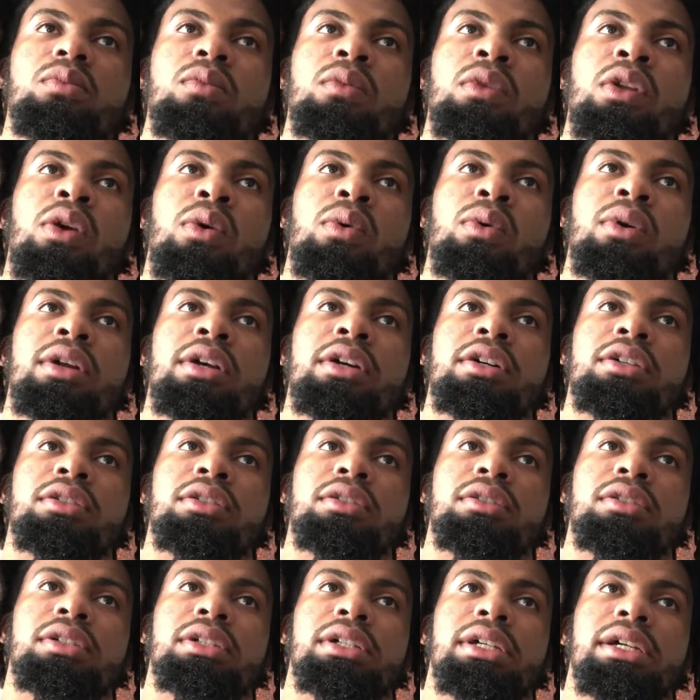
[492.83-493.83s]
what else
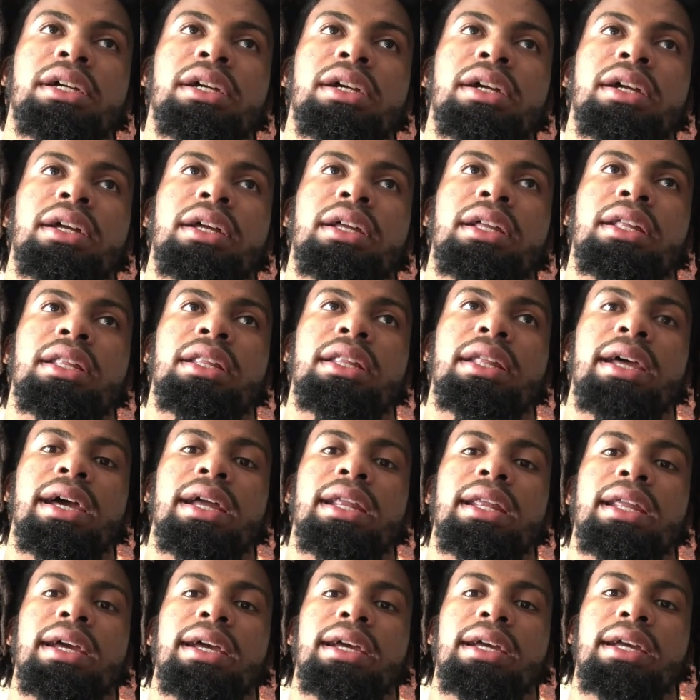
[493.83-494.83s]
was there
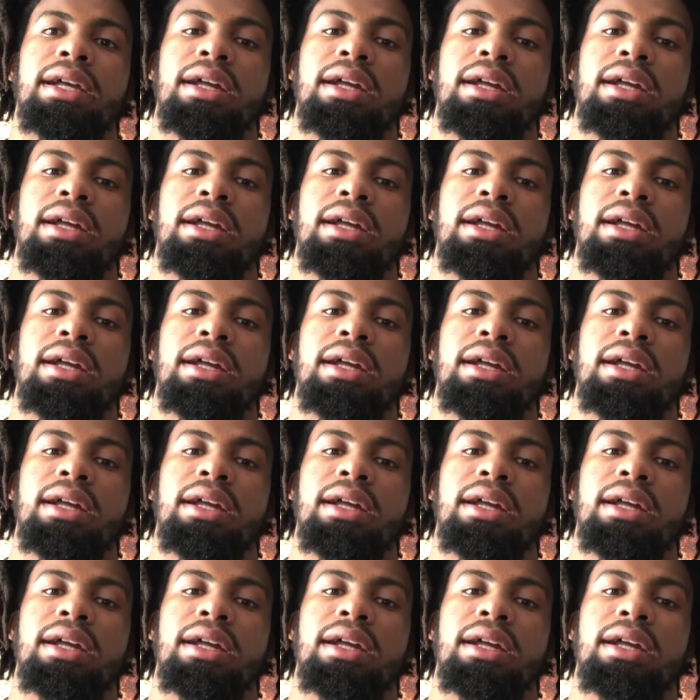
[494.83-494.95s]
that day?